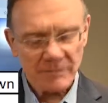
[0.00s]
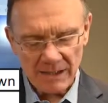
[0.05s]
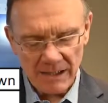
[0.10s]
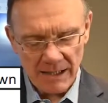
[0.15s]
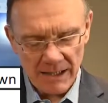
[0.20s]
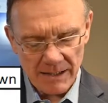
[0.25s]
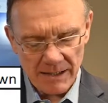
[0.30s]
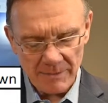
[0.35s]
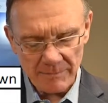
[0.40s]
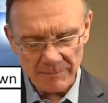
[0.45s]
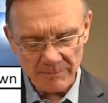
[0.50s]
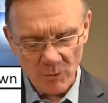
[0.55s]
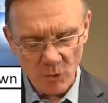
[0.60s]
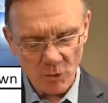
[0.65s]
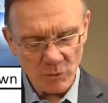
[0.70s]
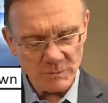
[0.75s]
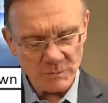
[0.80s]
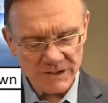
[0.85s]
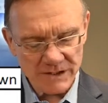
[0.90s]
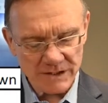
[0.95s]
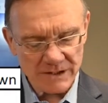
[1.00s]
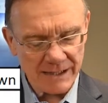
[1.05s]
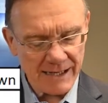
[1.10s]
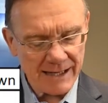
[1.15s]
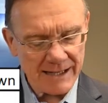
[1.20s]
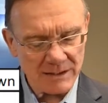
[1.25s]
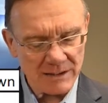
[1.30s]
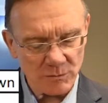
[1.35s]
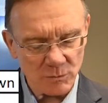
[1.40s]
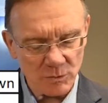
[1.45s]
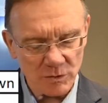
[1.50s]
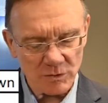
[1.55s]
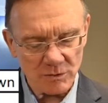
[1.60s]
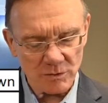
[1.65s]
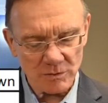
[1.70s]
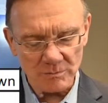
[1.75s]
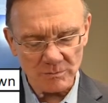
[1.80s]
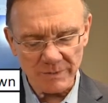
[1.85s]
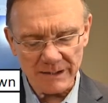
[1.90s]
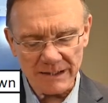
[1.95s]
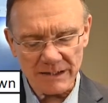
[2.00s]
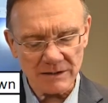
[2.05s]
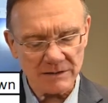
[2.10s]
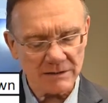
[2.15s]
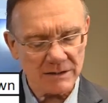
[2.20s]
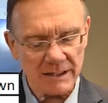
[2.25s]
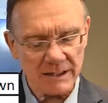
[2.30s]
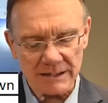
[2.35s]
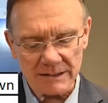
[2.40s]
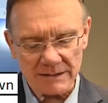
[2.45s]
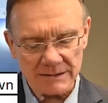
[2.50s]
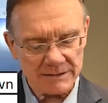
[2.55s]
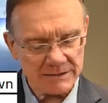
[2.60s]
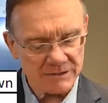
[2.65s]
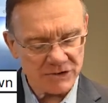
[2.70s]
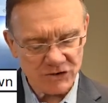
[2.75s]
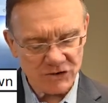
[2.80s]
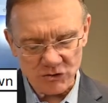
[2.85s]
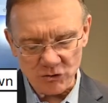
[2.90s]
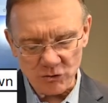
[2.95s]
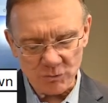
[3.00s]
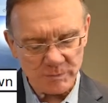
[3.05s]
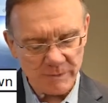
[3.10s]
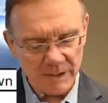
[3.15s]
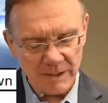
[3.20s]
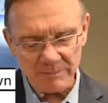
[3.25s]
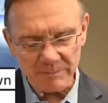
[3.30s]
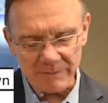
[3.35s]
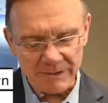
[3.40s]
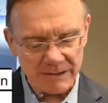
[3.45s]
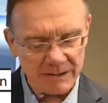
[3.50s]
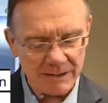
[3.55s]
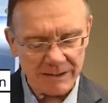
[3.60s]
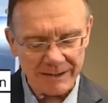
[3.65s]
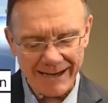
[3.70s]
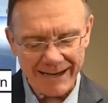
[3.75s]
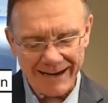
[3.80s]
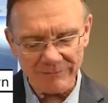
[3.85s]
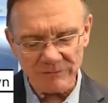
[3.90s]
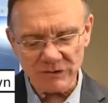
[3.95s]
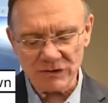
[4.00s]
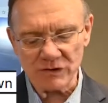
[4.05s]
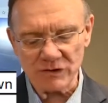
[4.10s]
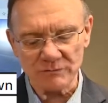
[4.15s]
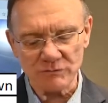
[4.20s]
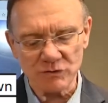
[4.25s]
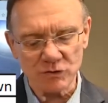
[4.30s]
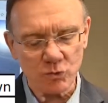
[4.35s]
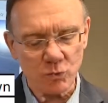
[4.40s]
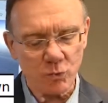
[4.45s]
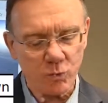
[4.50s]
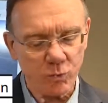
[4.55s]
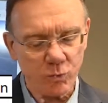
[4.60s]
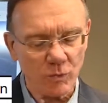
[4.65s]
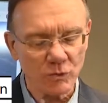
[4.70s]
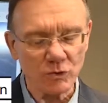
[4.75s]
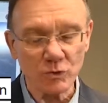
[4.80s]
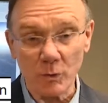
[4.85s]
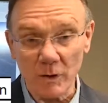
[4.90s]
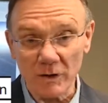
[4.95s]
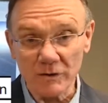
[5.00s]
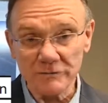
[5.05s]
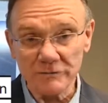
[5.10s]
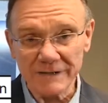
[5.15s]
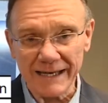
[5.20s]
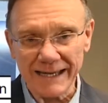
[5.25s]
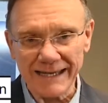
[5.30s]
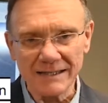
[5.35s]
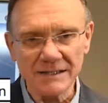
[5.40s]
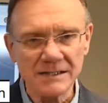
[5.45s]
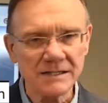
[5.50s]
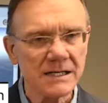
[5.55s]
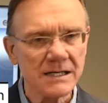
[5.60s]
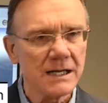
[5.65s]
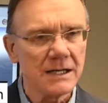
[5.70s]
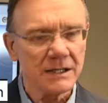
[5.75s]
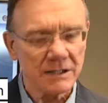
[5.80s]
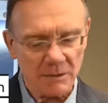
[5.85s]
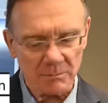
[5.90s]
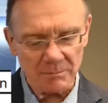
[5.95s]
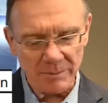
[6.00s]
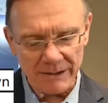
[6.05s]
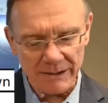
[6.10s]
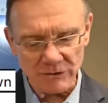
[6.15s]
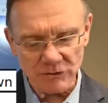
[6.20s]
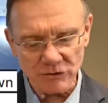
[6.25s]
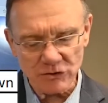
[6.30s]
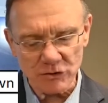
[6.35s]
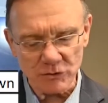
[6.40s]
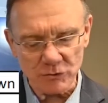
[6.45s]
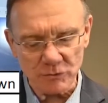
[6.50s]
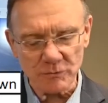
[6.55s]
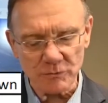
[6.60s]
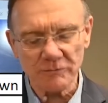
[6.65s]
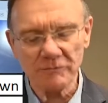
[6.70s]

um, homes in Kanata were being uh, scooped up in an average of twelve days compared to